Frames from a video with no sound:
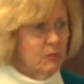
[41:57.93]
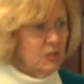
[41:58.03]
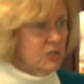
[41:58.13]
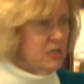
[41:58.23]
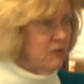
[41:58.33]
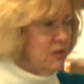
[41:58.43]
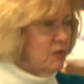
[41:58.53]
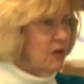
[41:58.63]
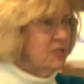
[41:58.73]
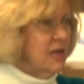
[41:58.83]
pushes everything
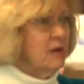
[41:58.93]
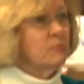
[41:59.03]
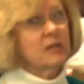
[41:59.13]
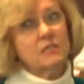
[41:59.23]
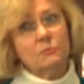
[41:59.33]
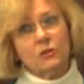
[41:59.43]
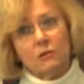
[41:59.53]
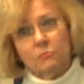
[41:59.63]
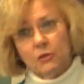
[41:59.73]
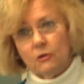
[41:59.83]
across the desk, and picks up the
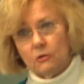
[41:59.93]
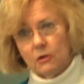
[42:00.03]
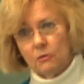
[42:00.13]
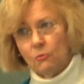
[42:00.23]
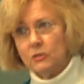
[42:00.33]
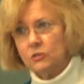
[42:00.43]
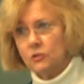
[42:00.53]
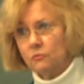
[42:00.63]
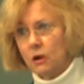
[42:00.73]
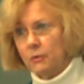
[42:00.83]
computer and wants
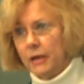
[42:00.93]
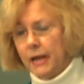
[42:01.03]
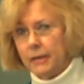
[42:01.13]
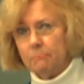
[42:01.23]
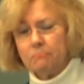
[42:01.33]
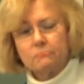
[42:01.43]
to throw it at him.